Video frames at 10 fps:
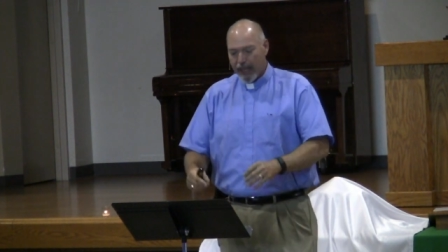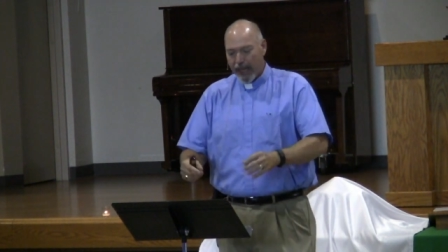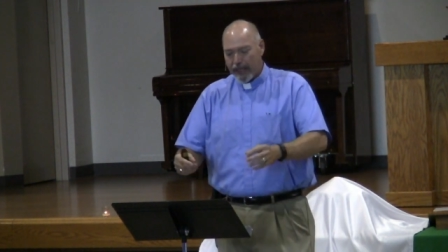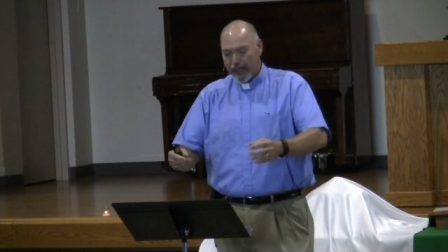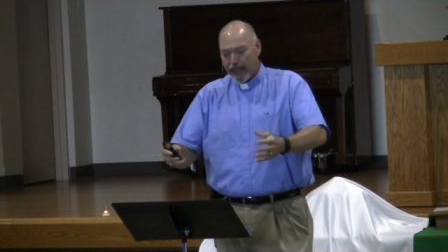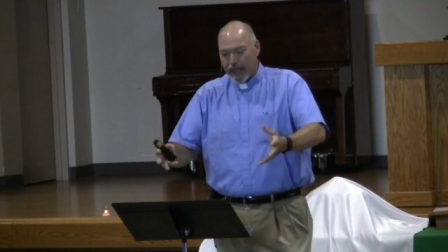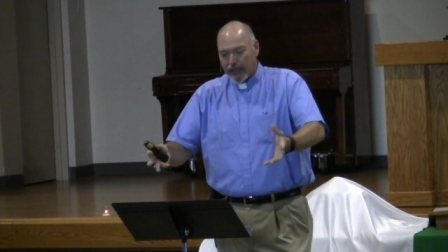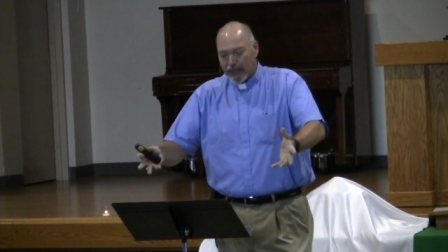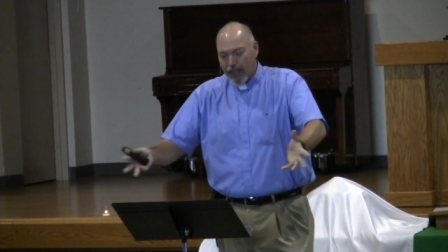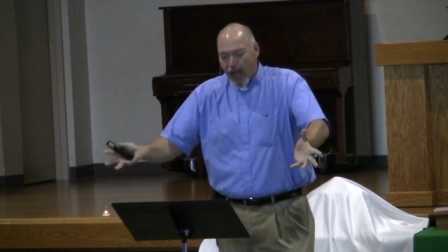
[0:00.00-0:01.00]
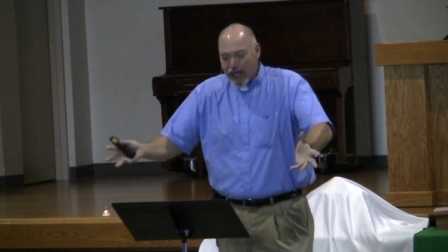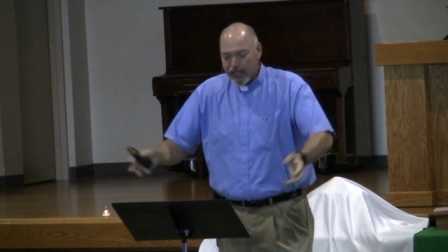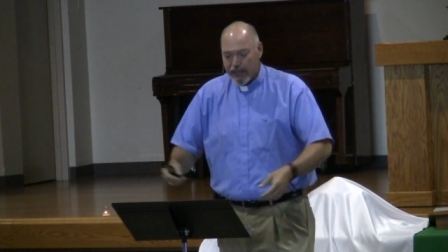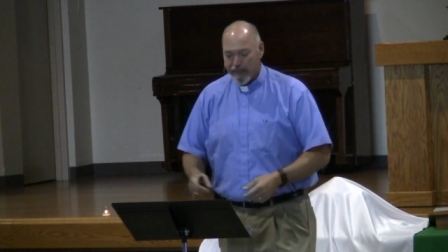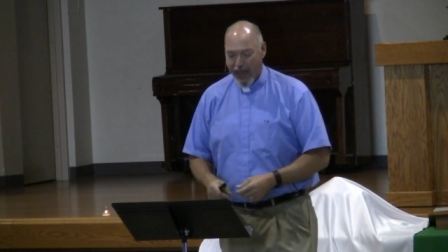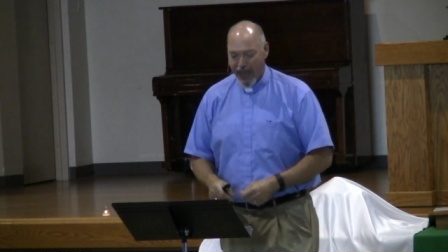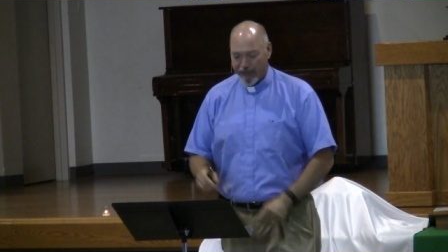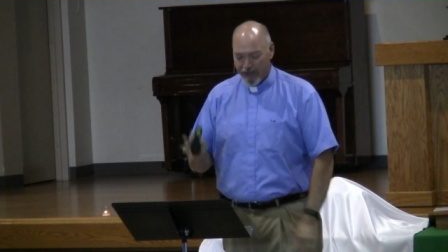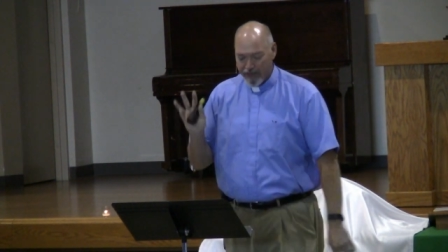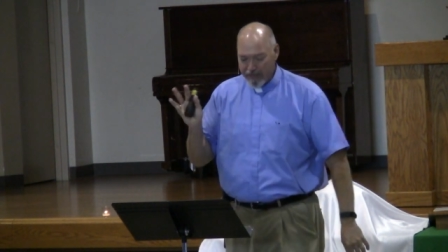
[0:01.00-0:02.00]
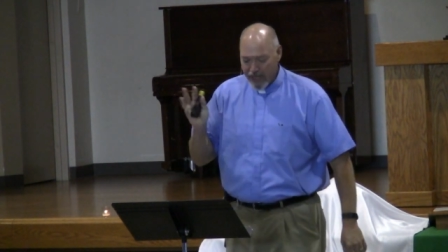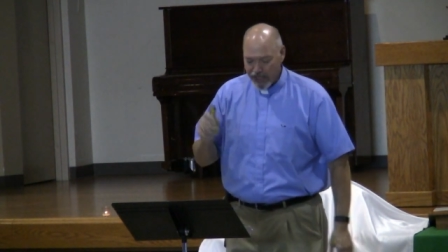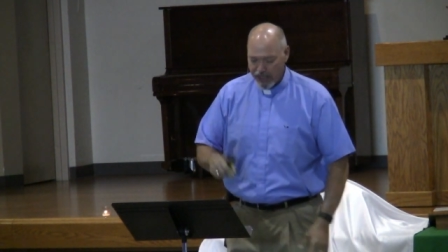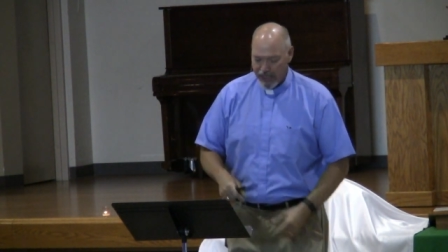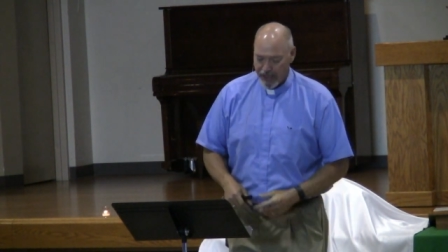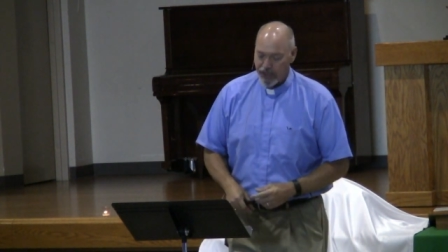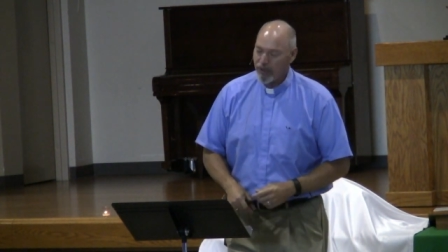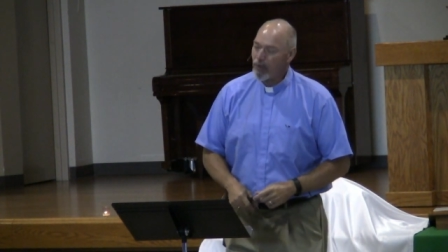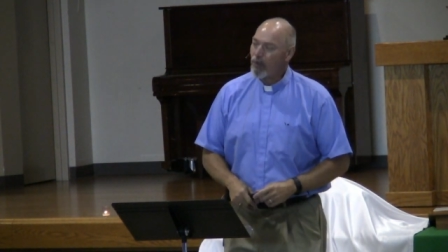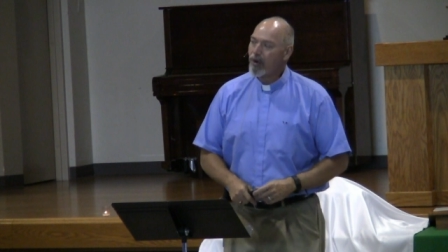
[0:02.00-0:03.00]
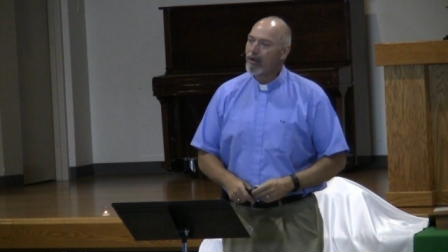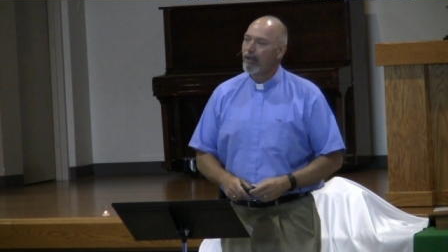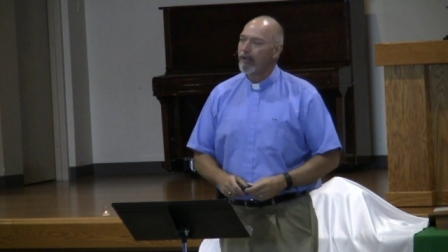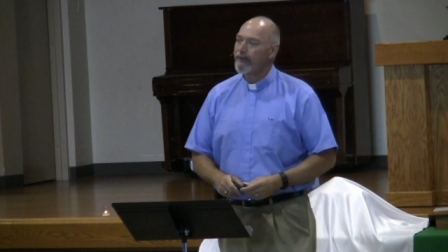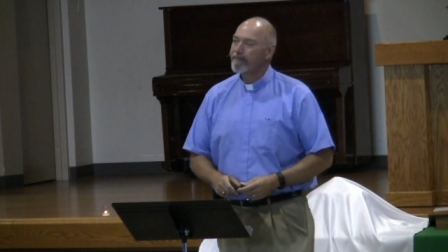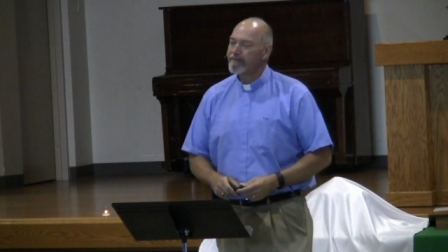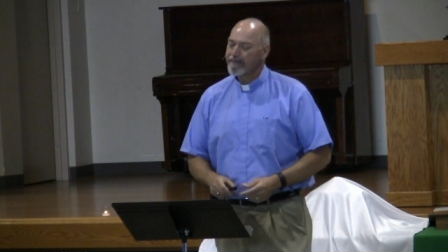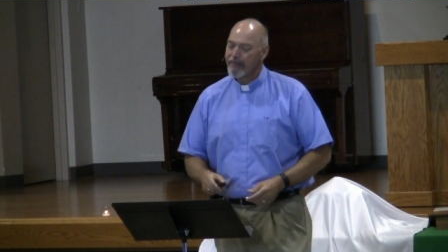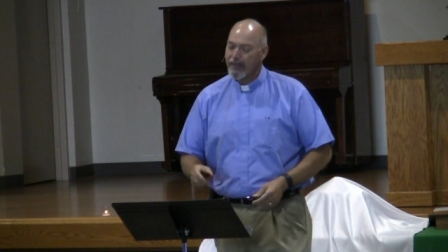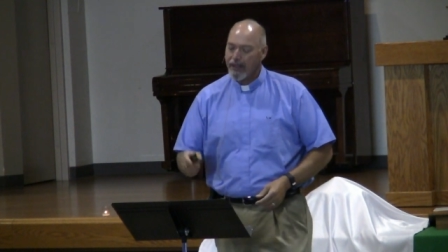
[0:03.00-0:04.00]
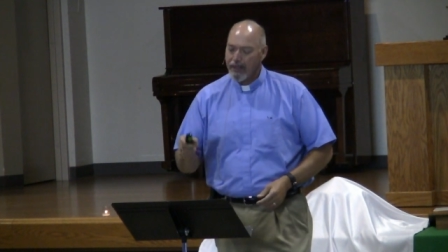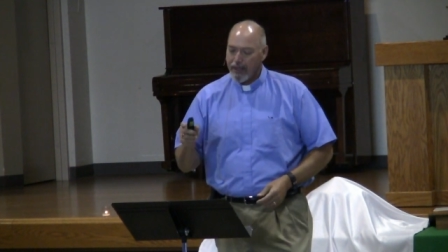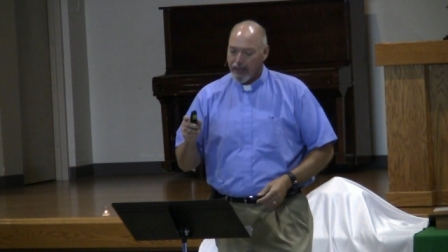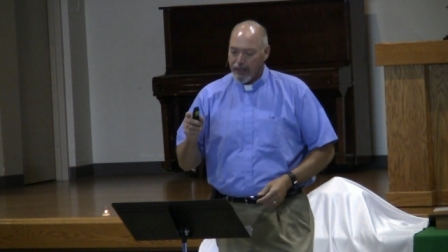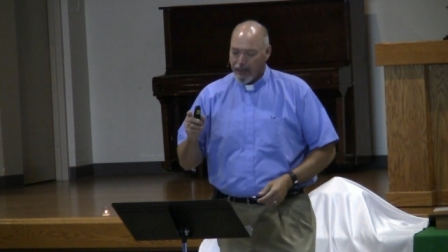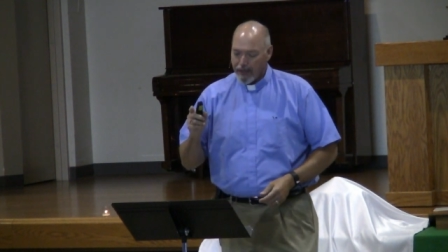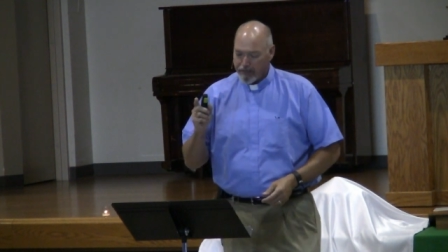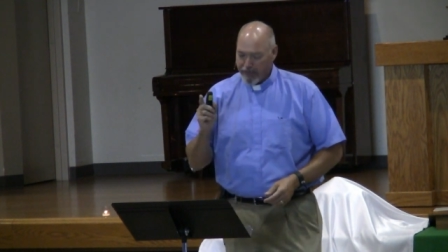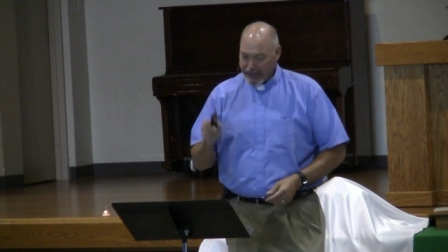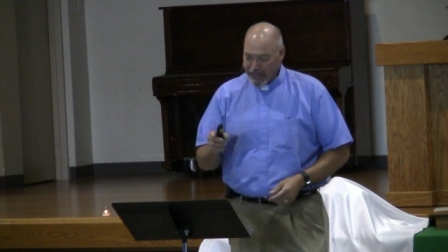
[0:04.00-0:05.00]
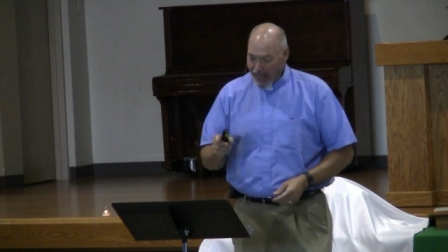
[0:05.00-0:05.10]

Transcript: and a launching pad for the mission into the world. But